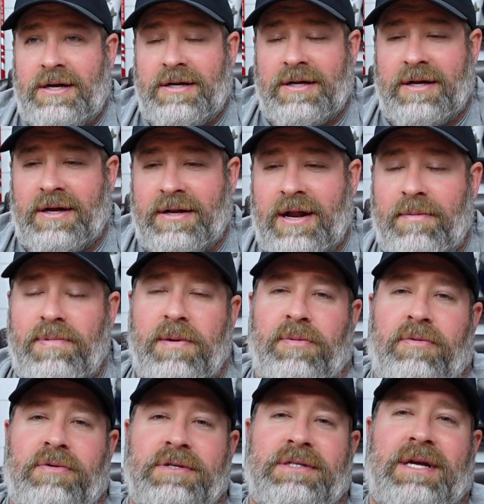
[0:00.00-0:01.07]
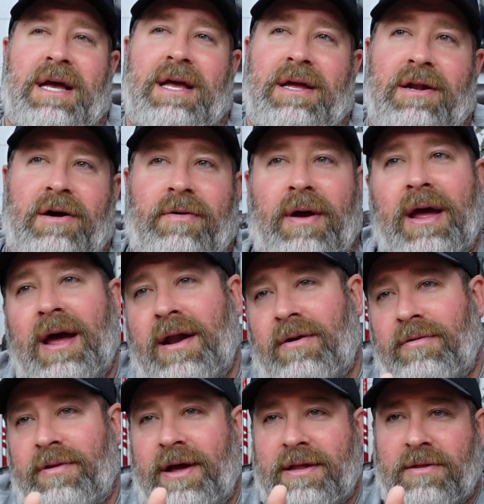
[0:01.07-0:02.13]
Now people will say, hey, I
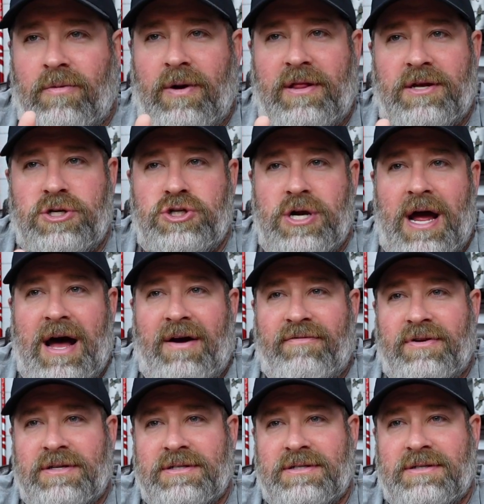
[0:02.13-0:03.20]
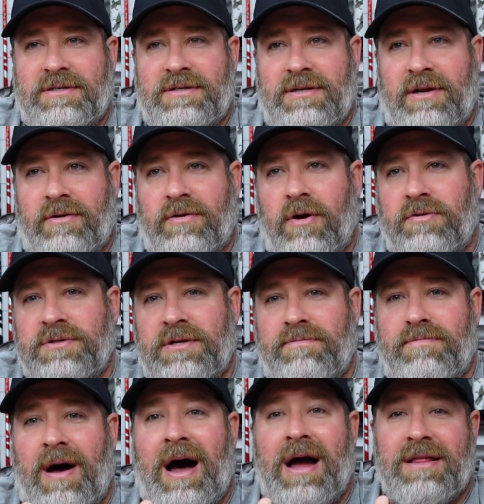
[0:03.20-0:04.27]
don't like the way the shaft is, goes
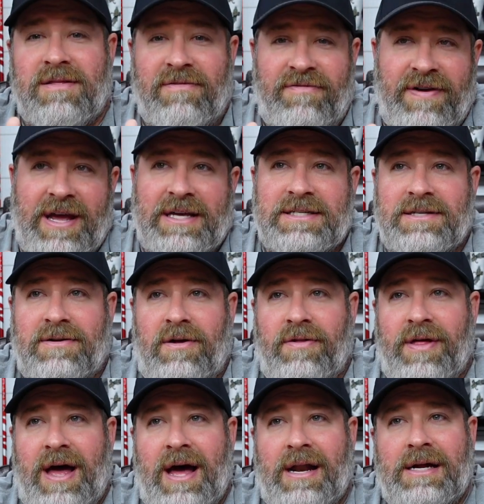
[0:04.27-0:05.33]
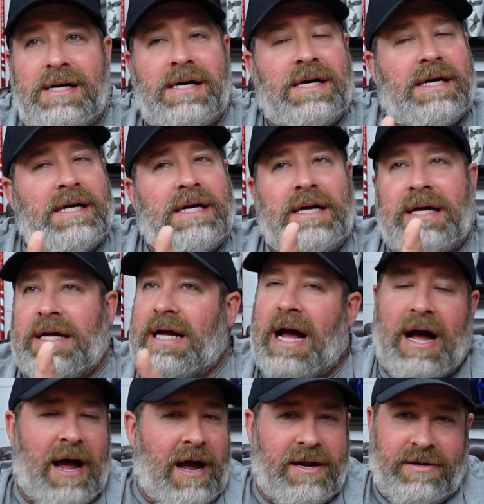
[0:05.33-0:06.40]
in behind the face and all that.
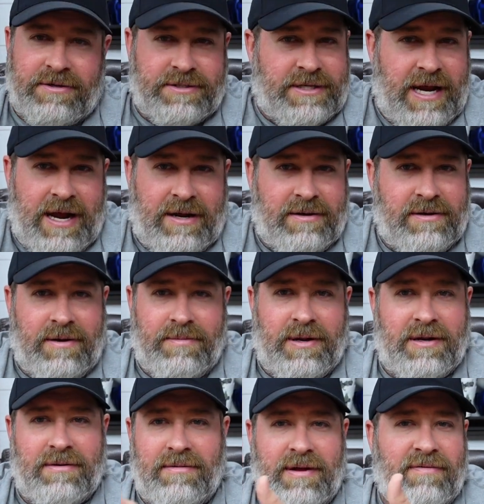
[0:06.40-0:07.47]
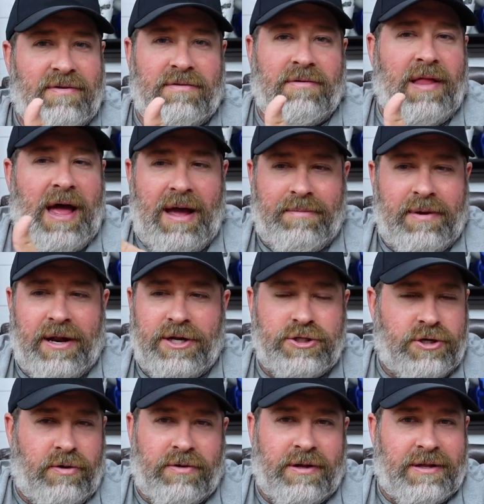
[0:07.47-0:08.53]
I understand. I mean, even L.A.B kind of
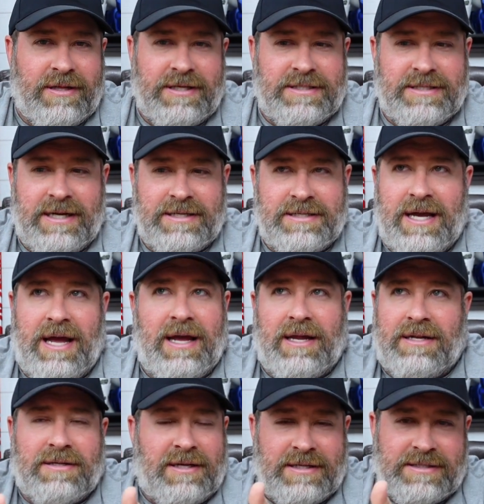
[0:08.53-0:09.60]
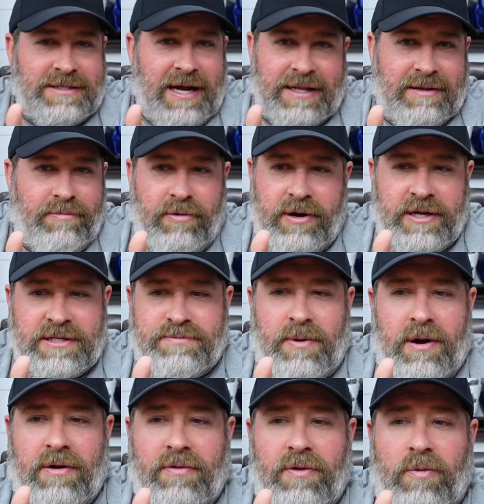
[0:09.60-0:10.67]
jokingly says, hey, it's not the prettiest
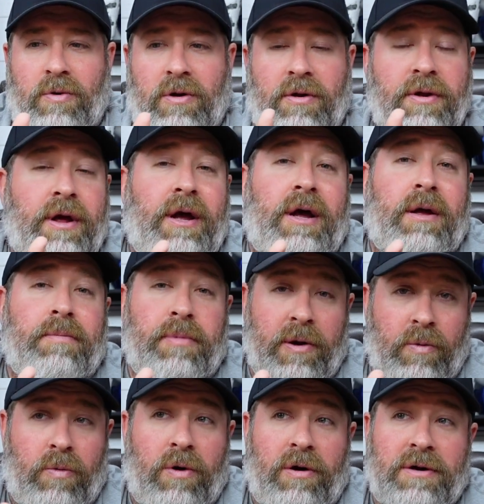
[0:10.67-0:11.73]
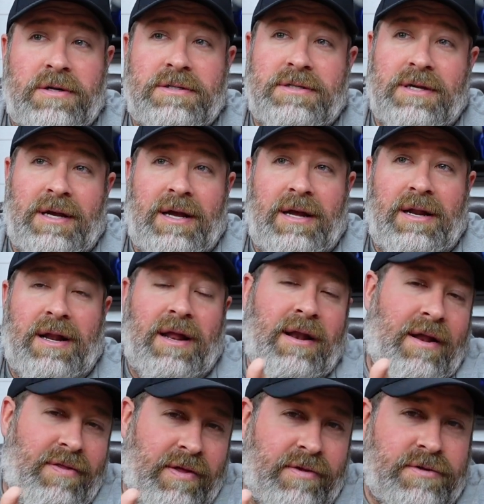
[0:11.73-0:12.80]
putter in the world, but it works.
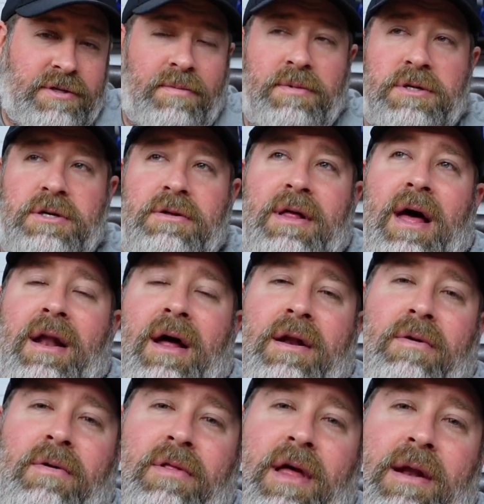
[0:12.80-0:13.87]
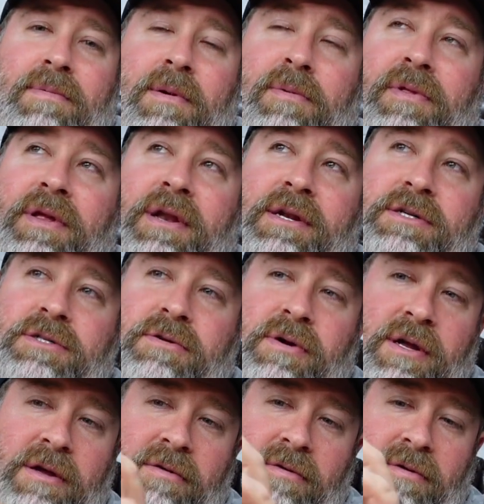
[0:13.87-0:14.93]
And I think there's something to that. I know a lot of people in the
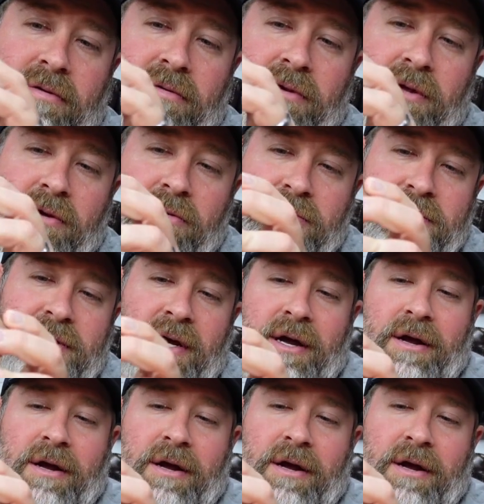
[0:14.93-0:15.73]
industry who use